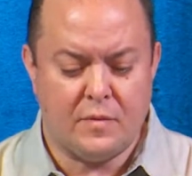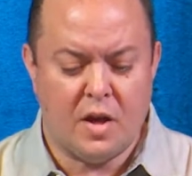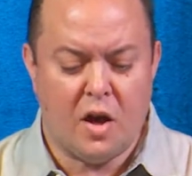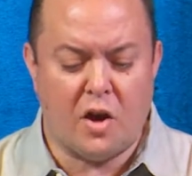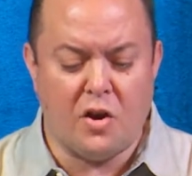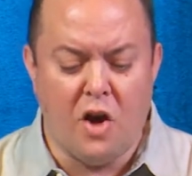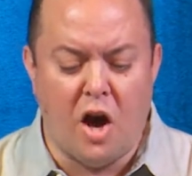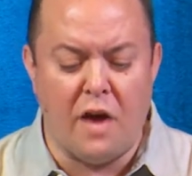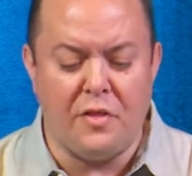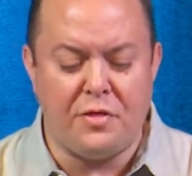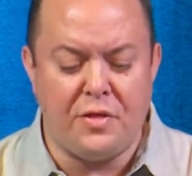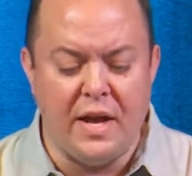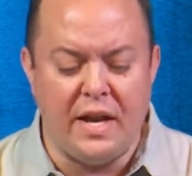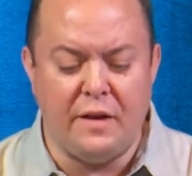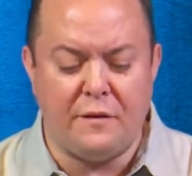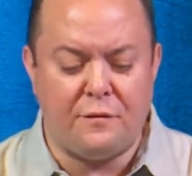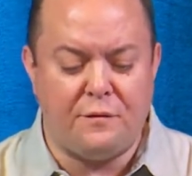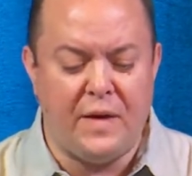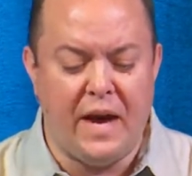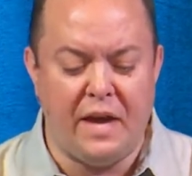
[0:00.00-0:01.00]
An
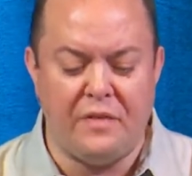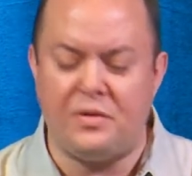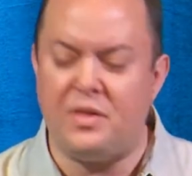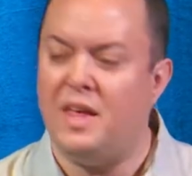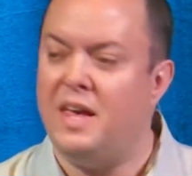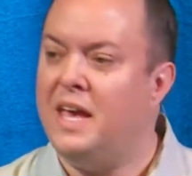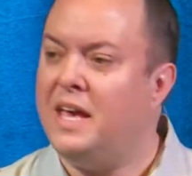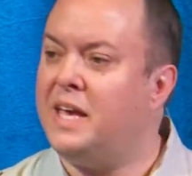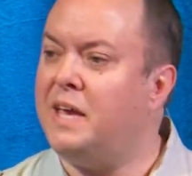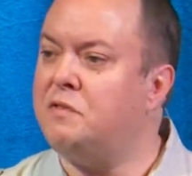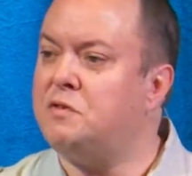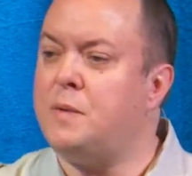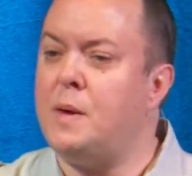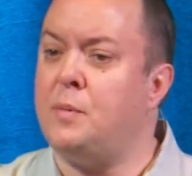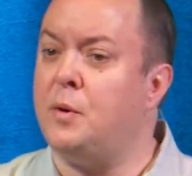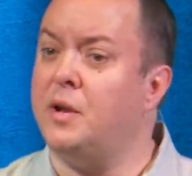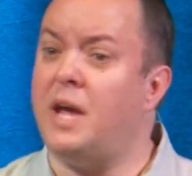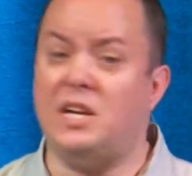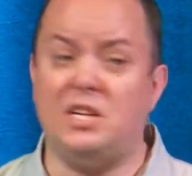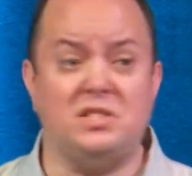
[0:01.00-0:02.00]
authentic faith gives
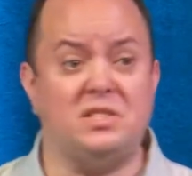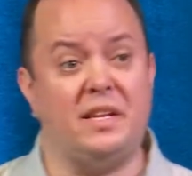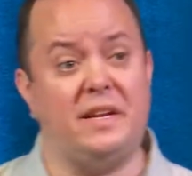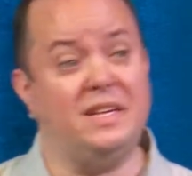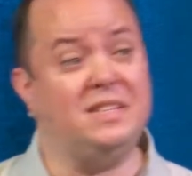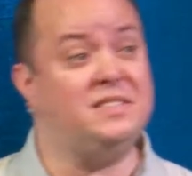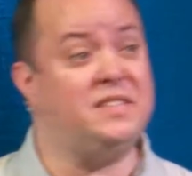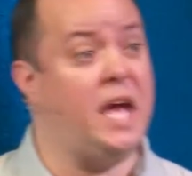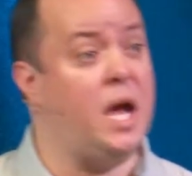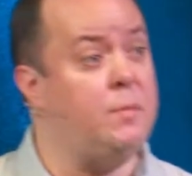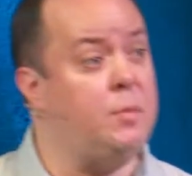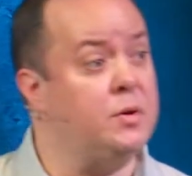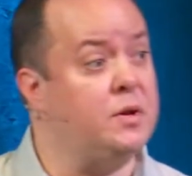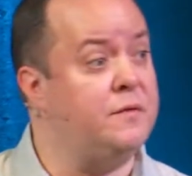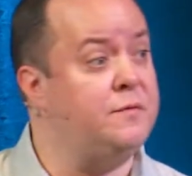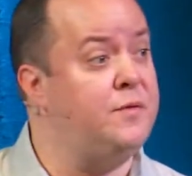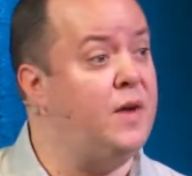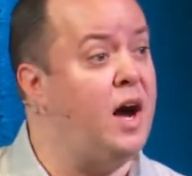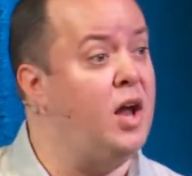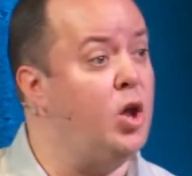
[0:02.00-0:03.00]
people not just an example
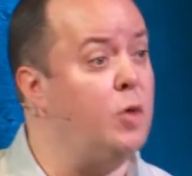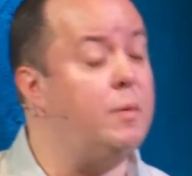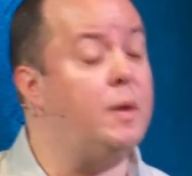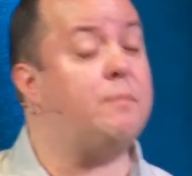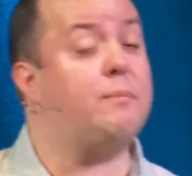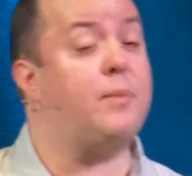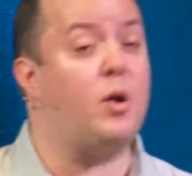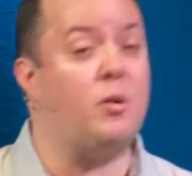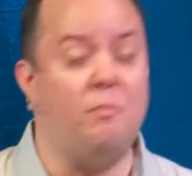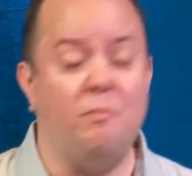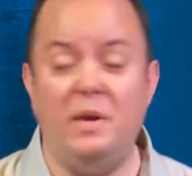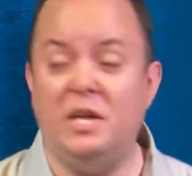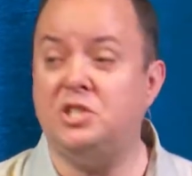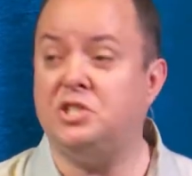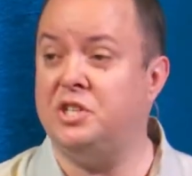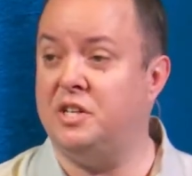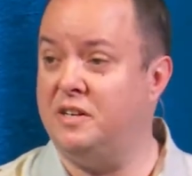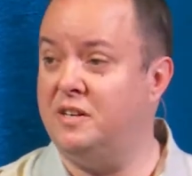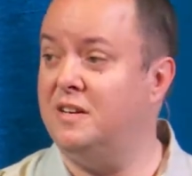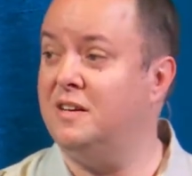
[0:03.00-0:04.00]
to follow, but
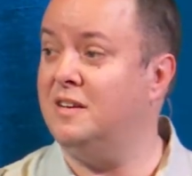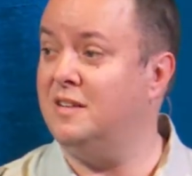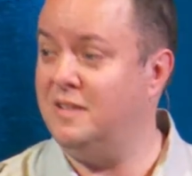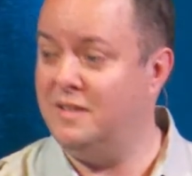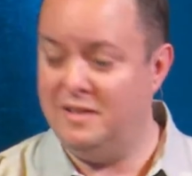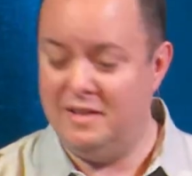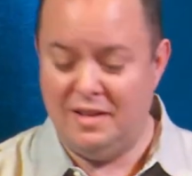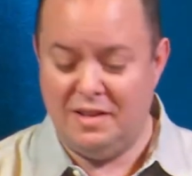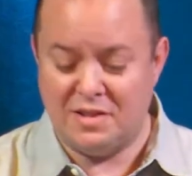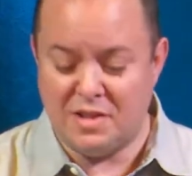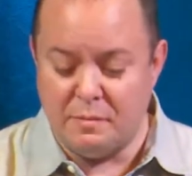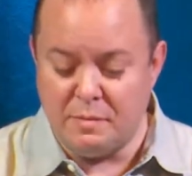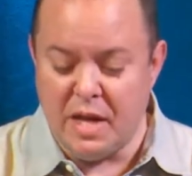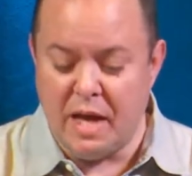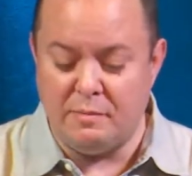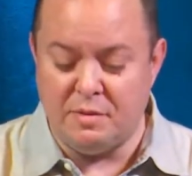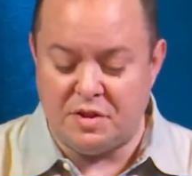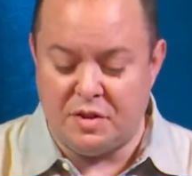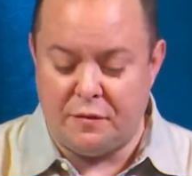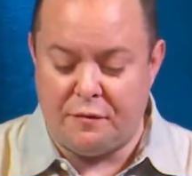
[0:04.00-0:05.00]
permission
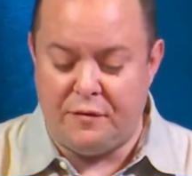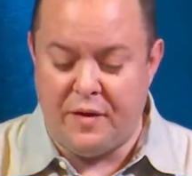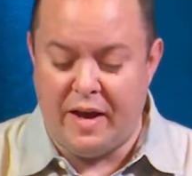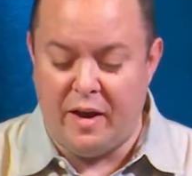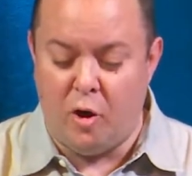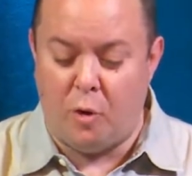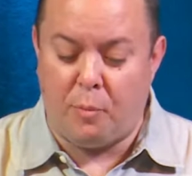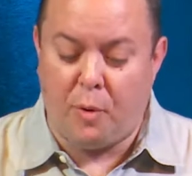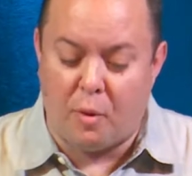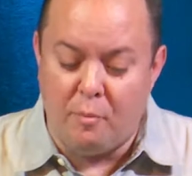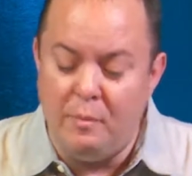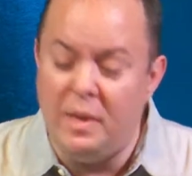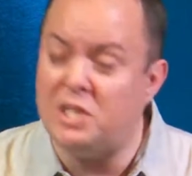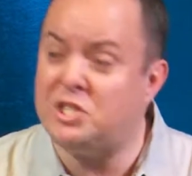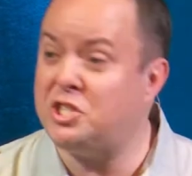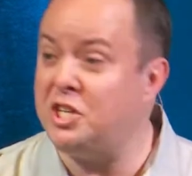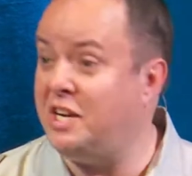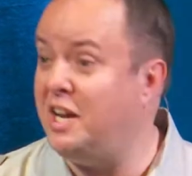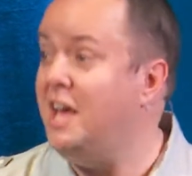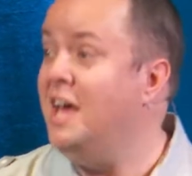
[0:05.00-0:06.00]
sometimes to fail,
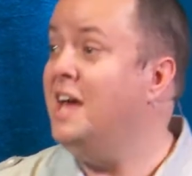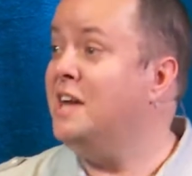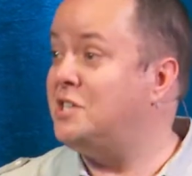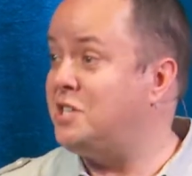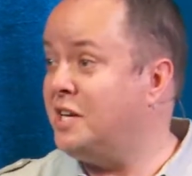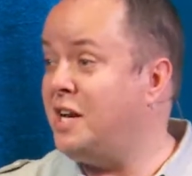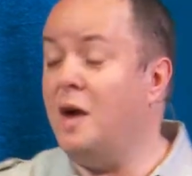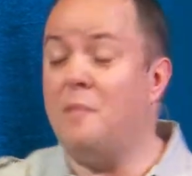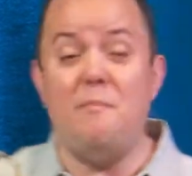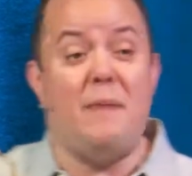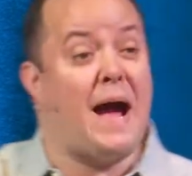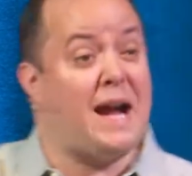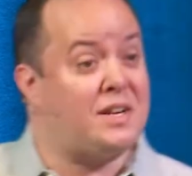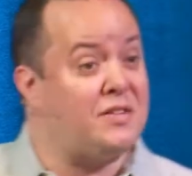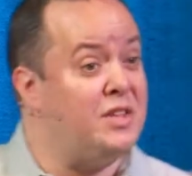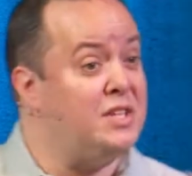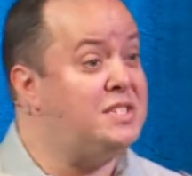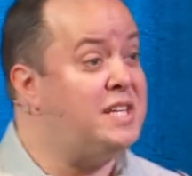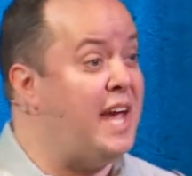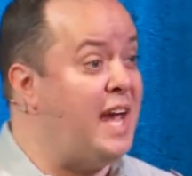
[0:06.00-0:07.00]
permission to come back
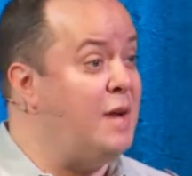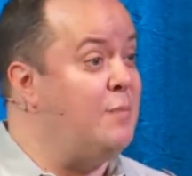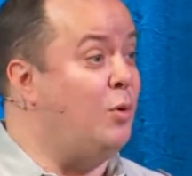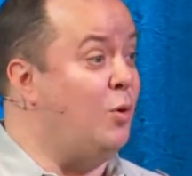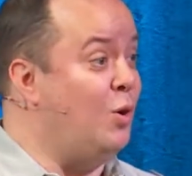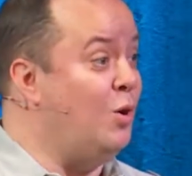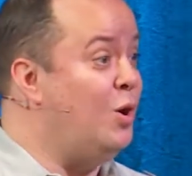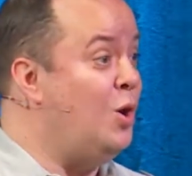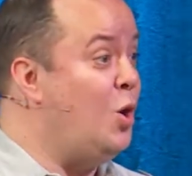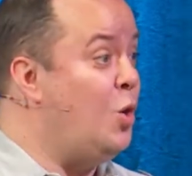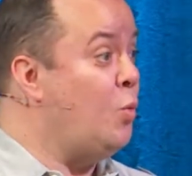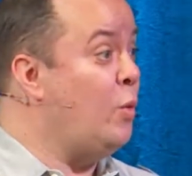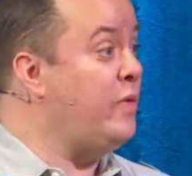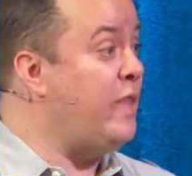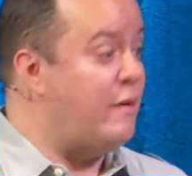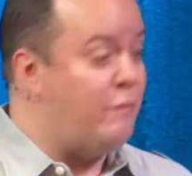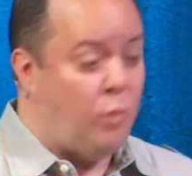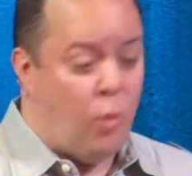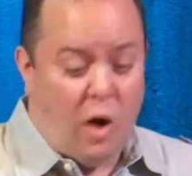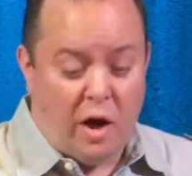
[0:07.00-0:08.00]
to the table when
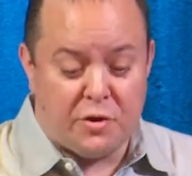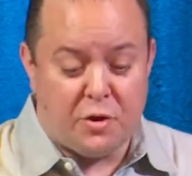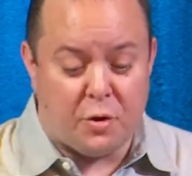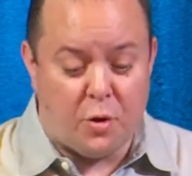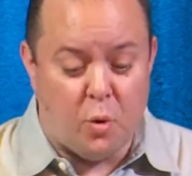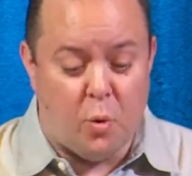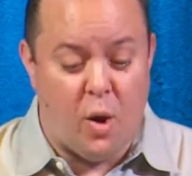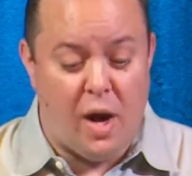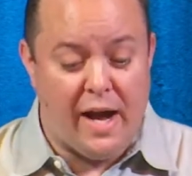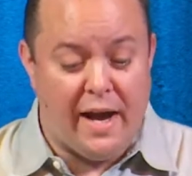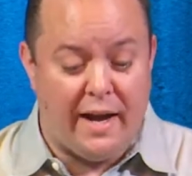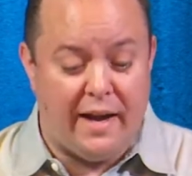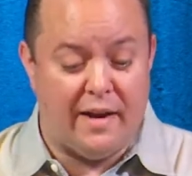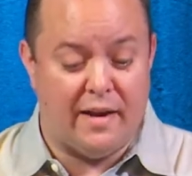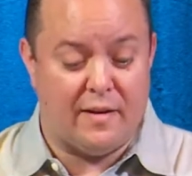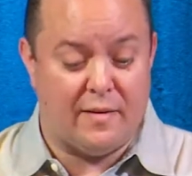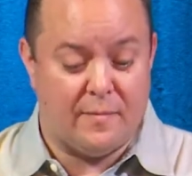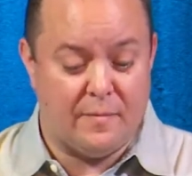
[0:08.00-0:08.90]
they've wandered away.